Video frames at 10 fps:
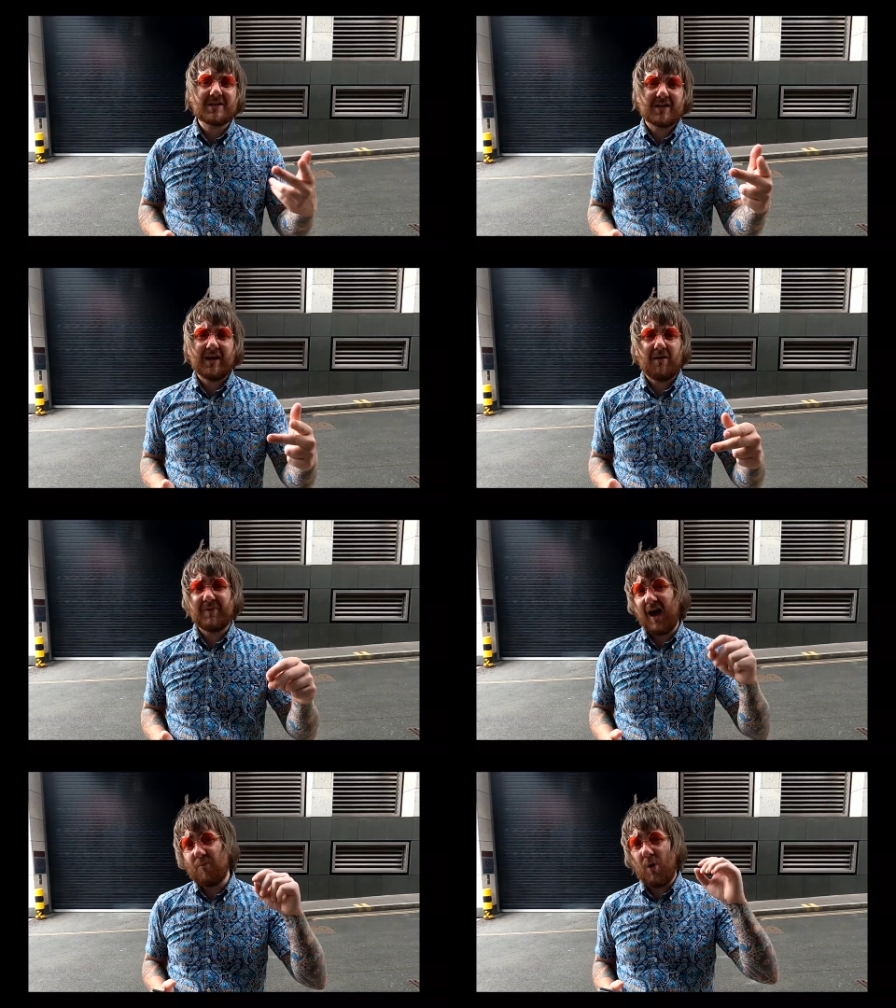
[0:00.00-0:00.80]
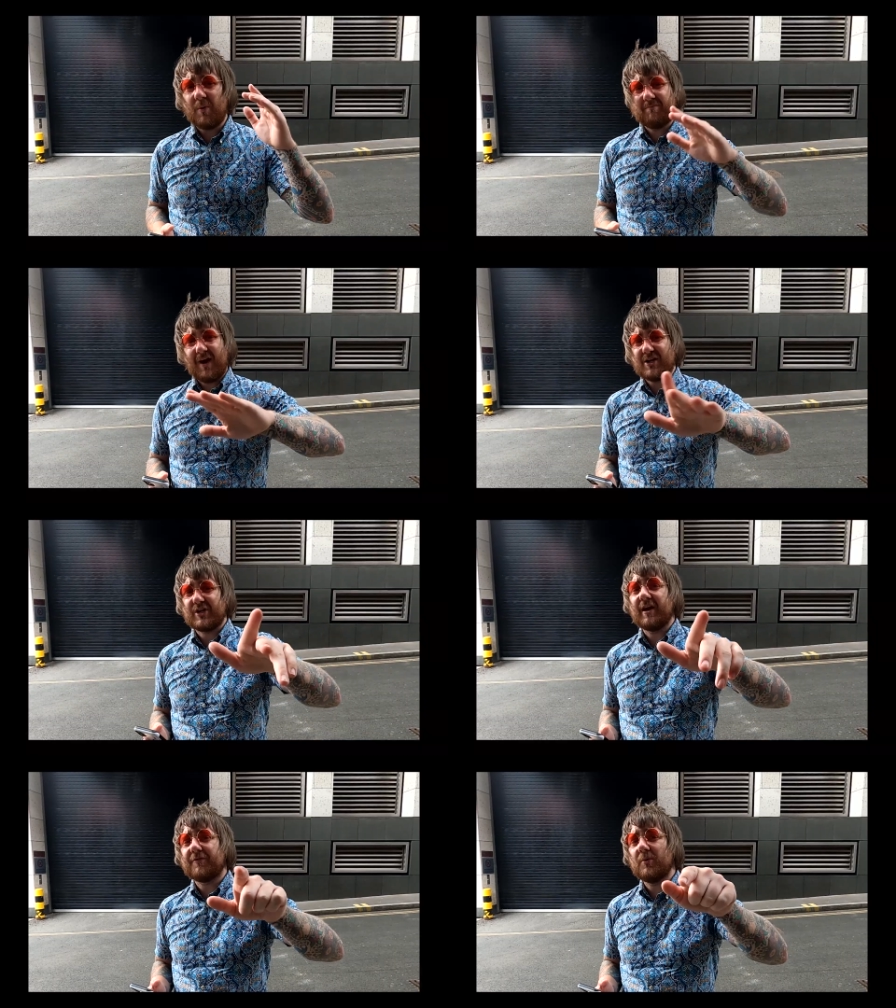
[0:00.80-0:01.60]
But well,
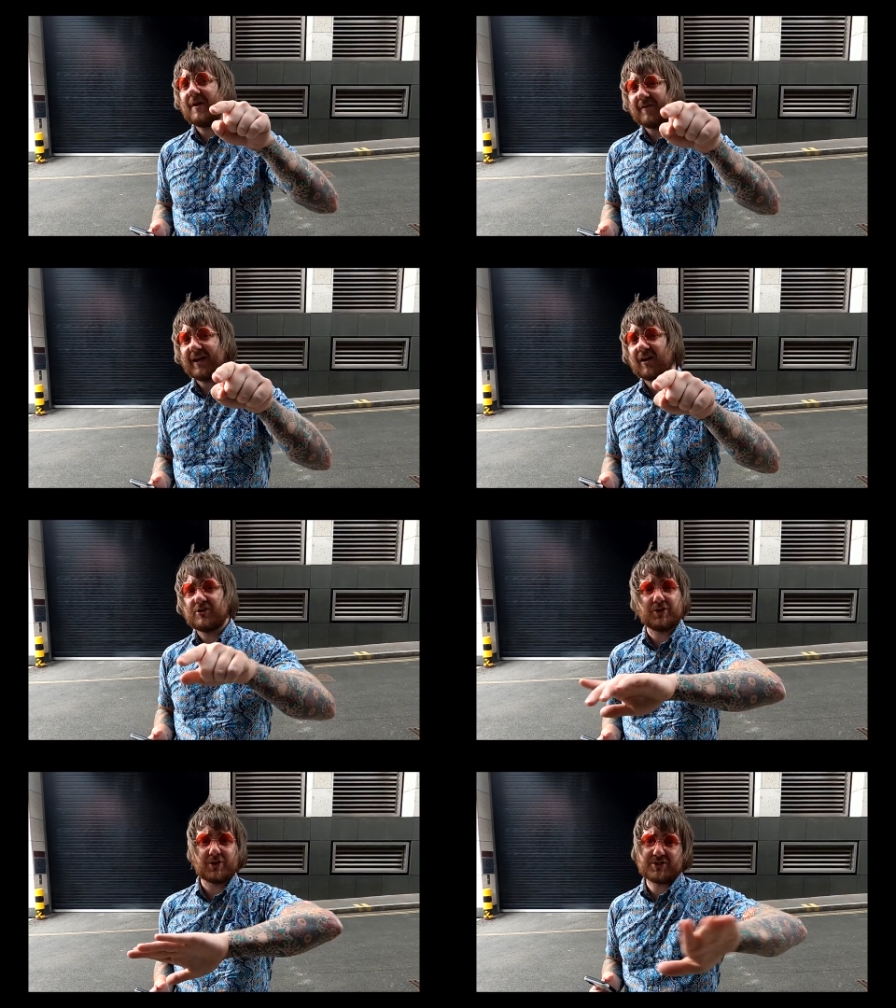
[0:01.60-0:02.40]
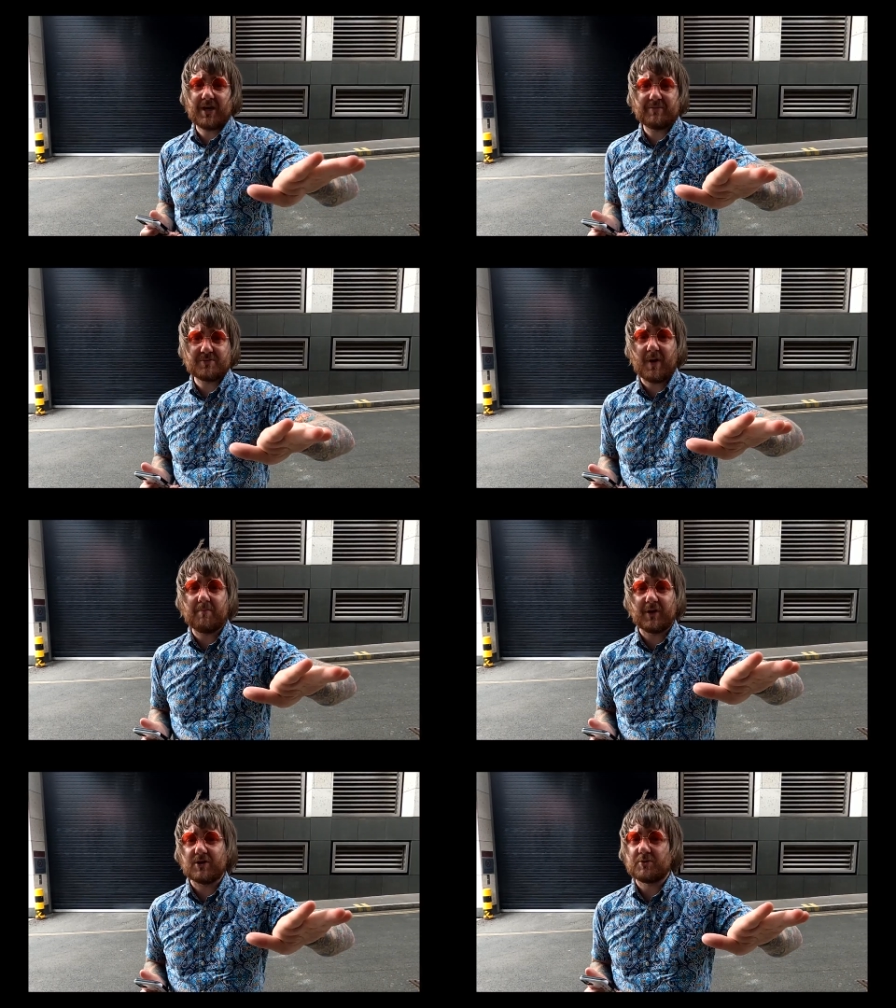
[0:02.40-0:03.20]
actually, if you live in England, you can skip this
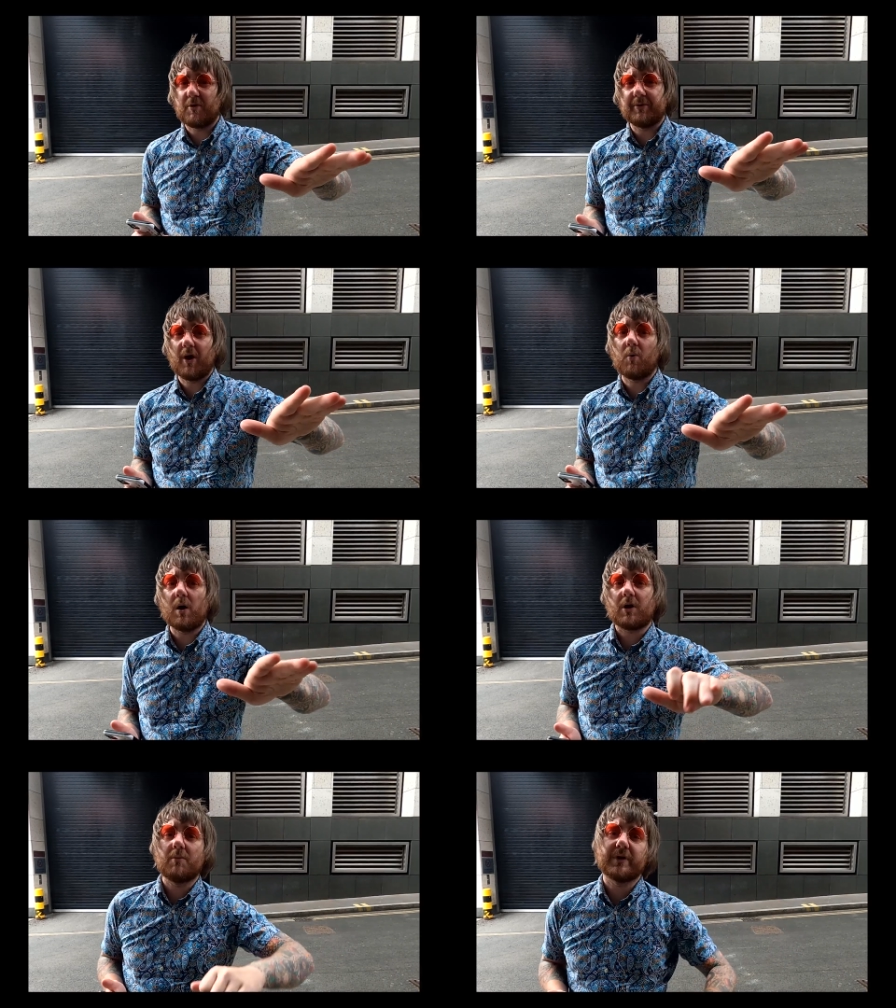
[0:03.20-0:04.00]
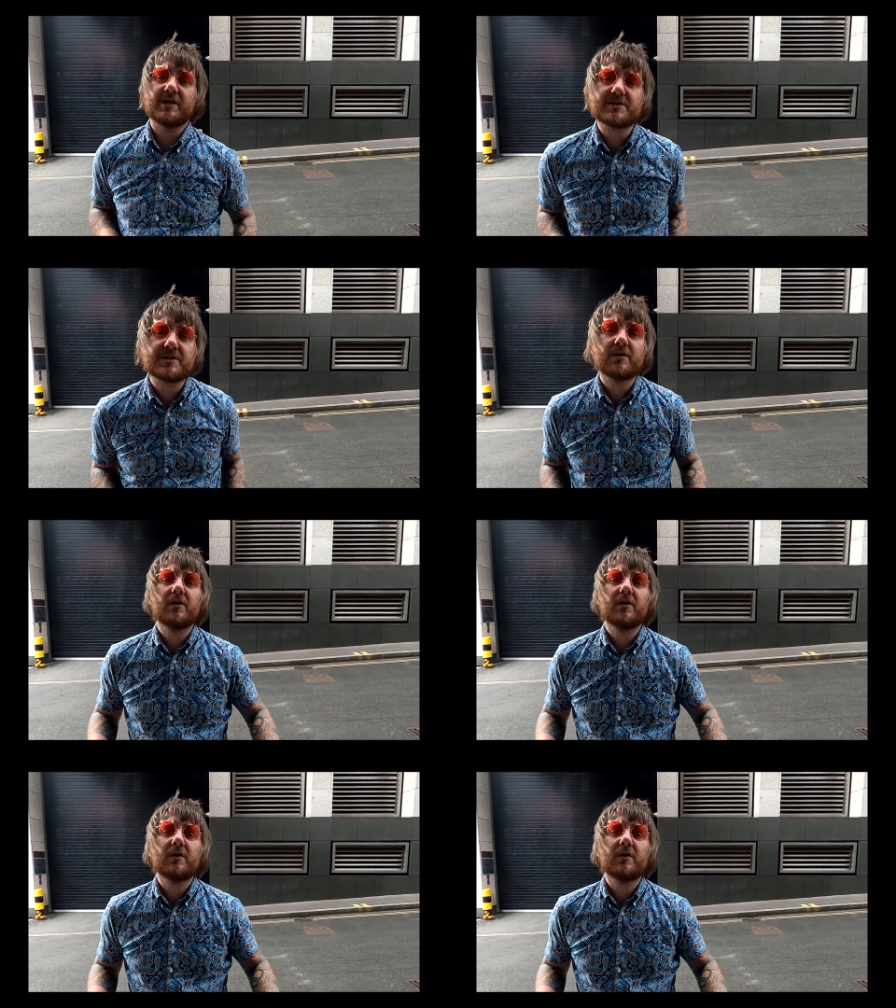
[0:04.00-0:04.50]
bit because you probably know where I'm going with this.